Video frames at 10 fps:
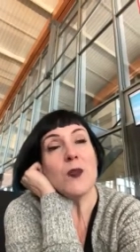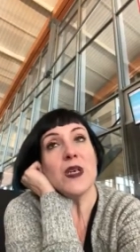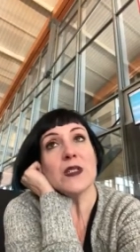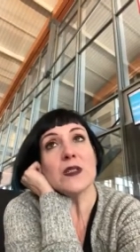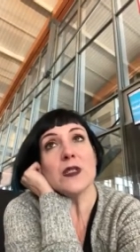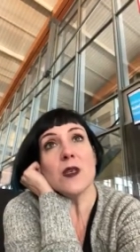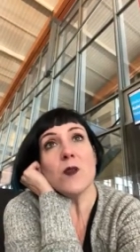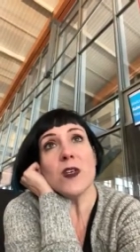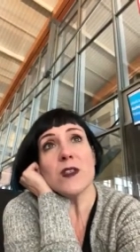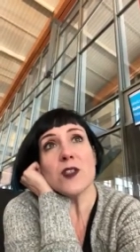But uh,
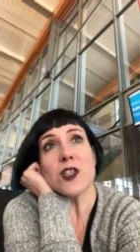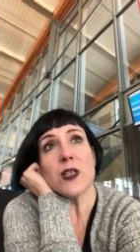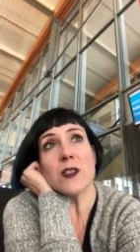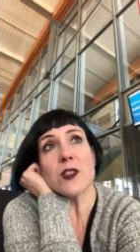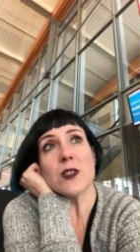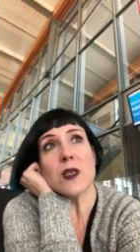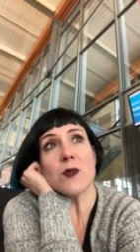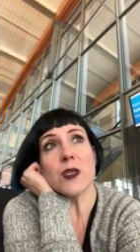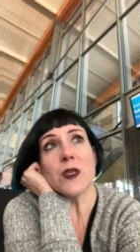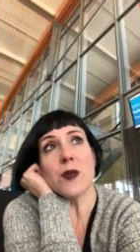one of the challenges
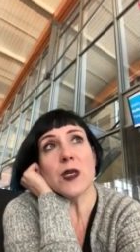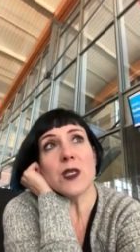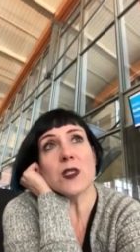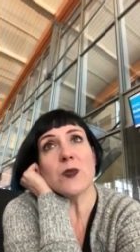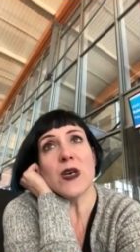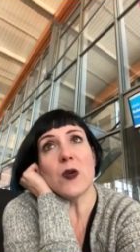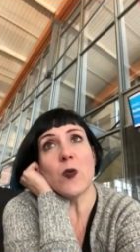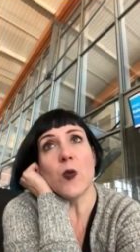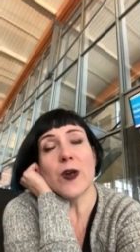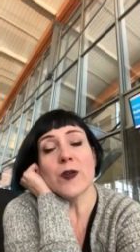that we're hearing is
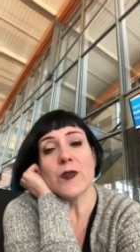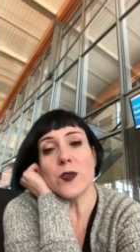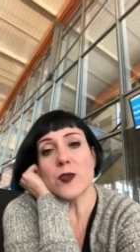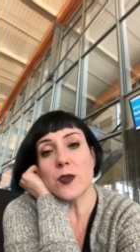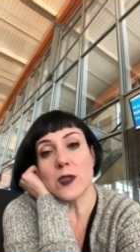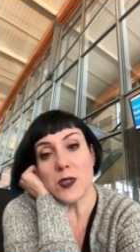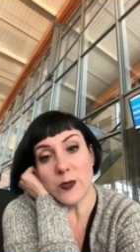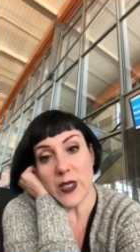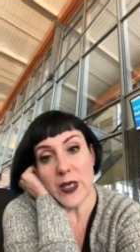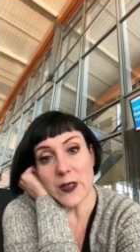about where the future of the
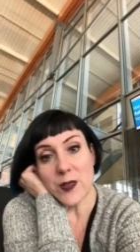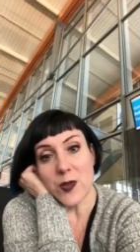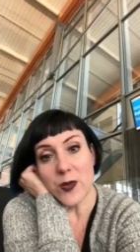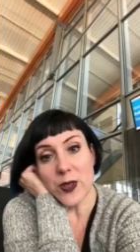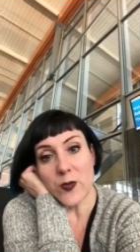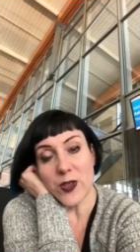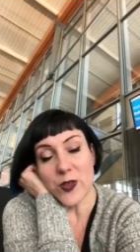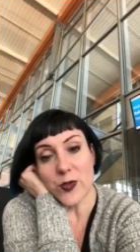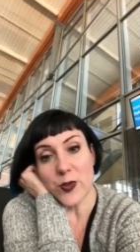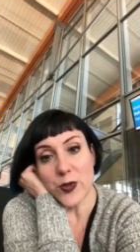DBA is going and what
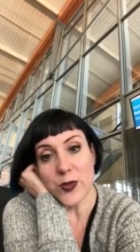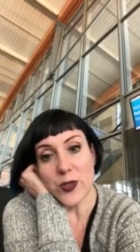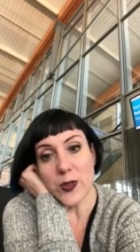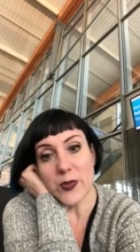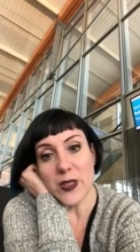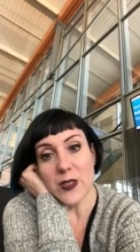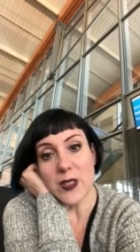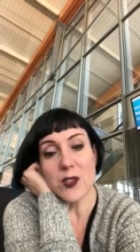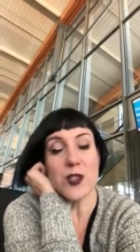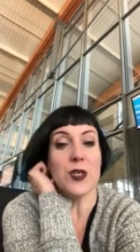their careers are going to be. And
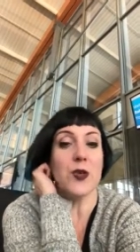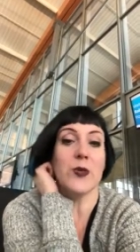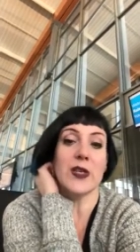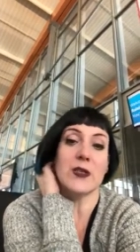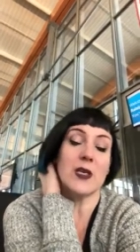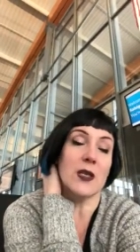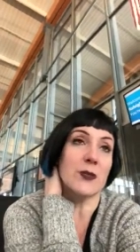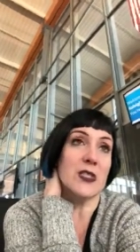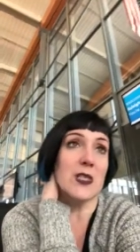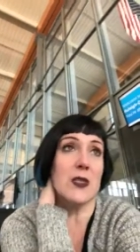as you hear about
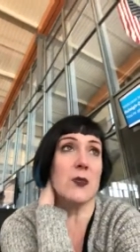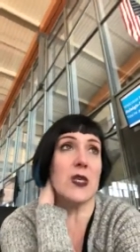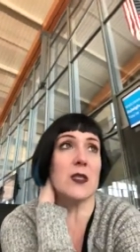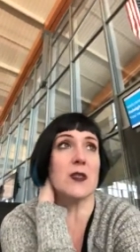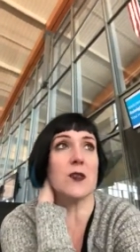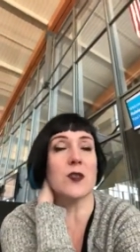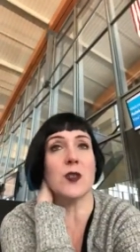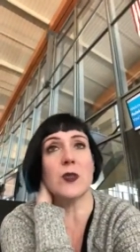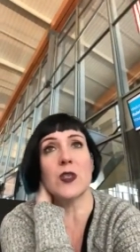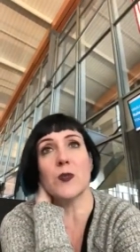autonomous database and there's
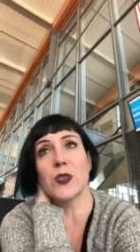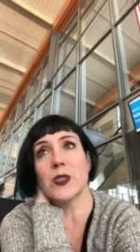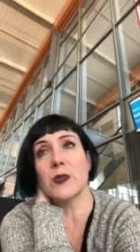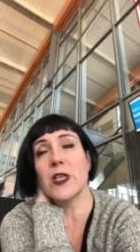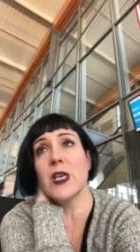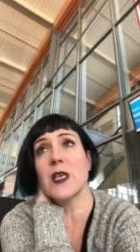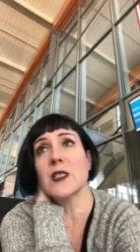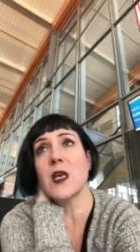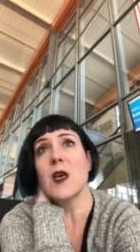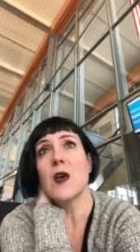going to be no more
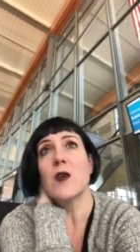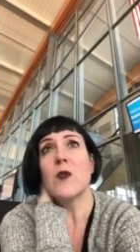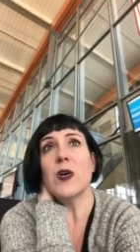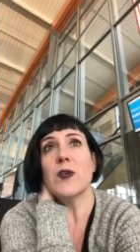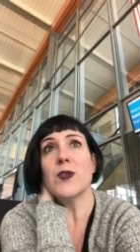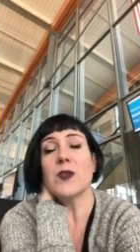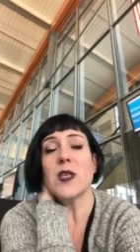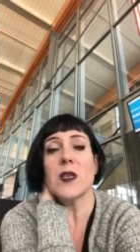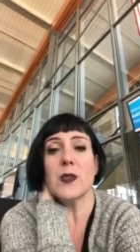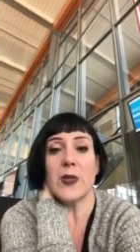DBAs, well, there's
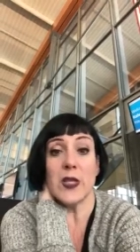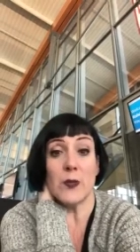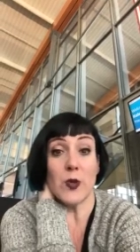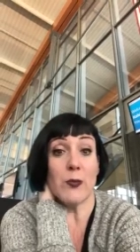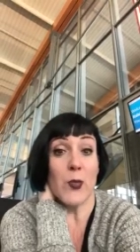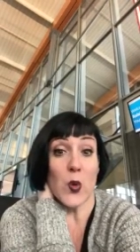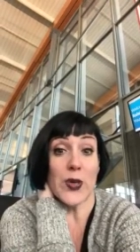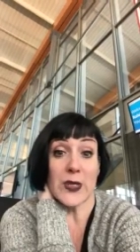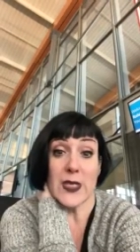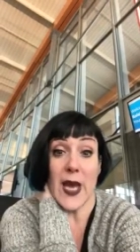not going to be any more
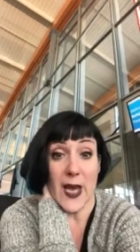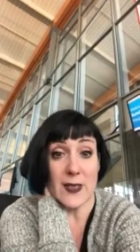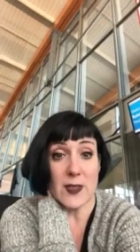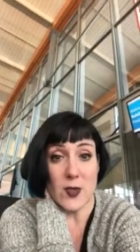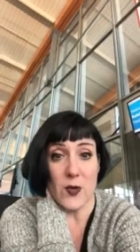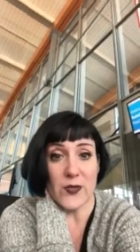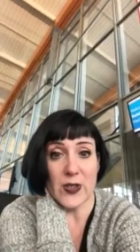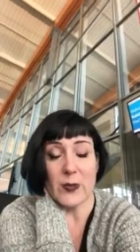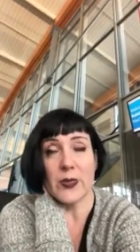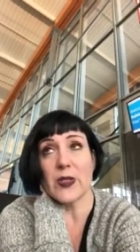boring tasks,
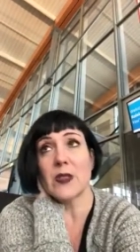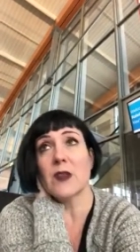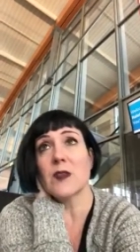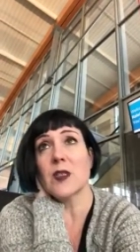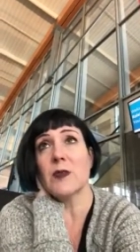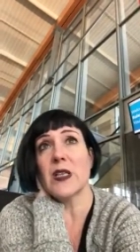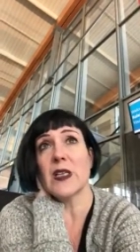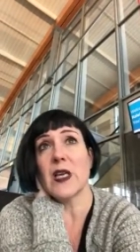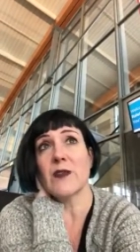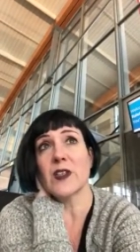hopefully, but there's going to be a
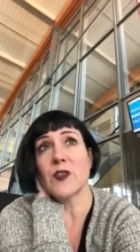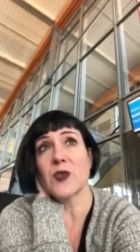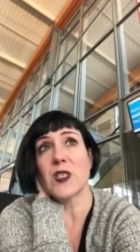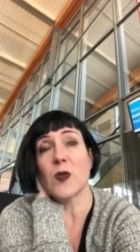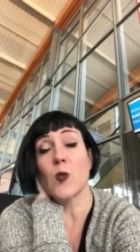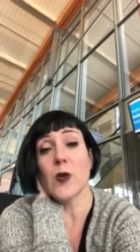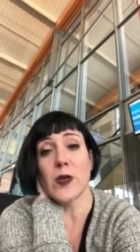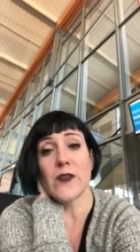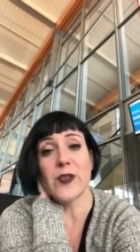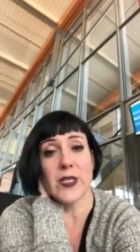lot of interesting
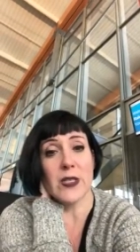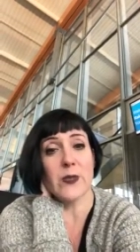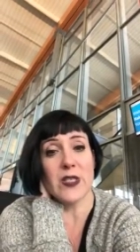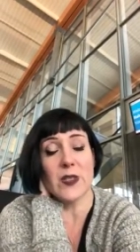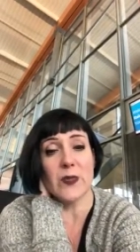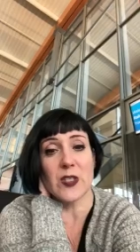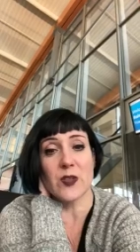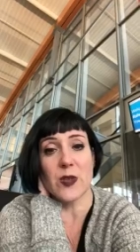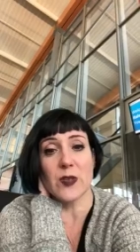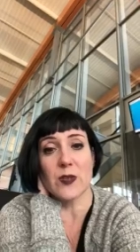work for database
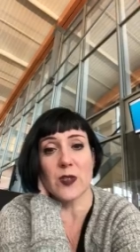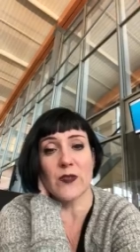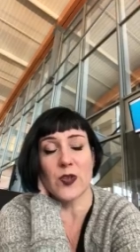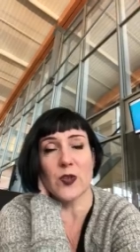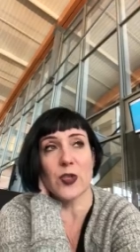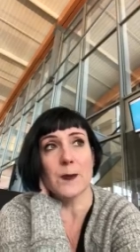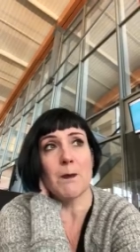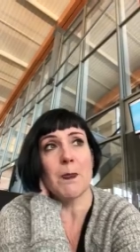administrators in the future.